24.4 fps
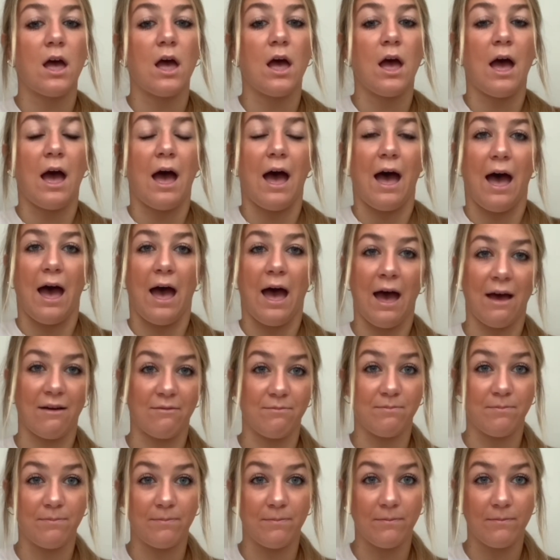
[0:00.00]
have
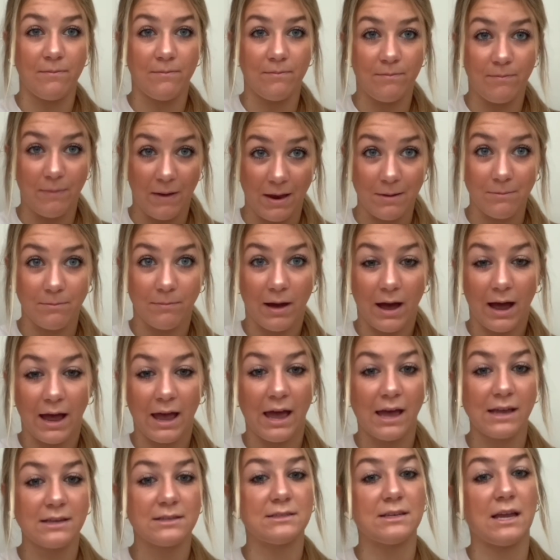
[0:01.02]
been
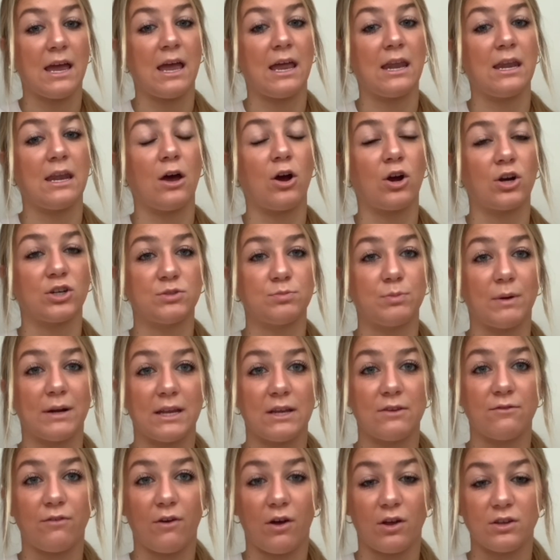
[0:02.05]
biased and are spreading
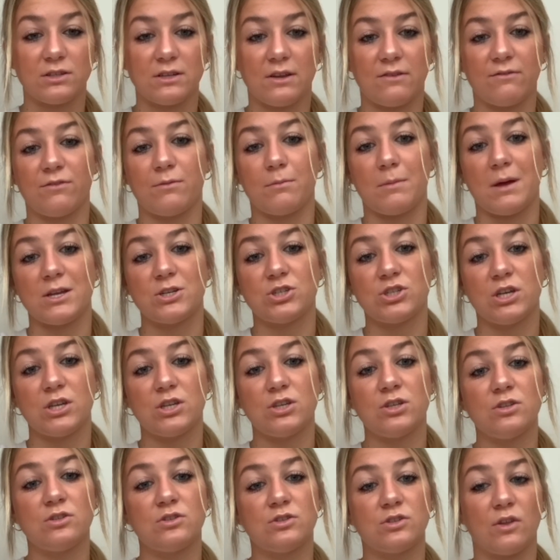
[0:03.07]
false information
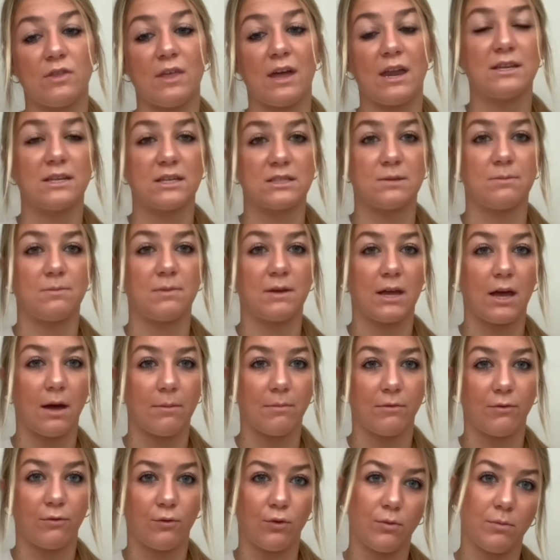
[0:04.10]
so that it doesn't become a
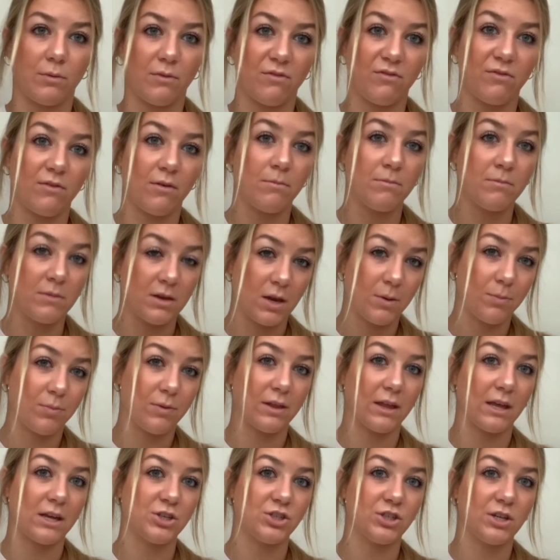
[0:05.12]
form of
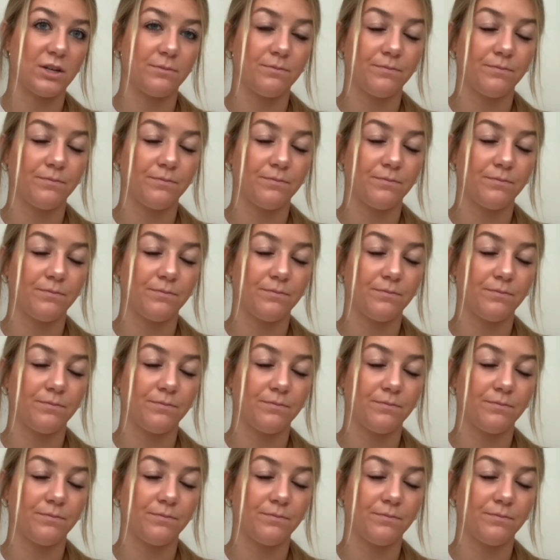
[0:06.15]
manipulation.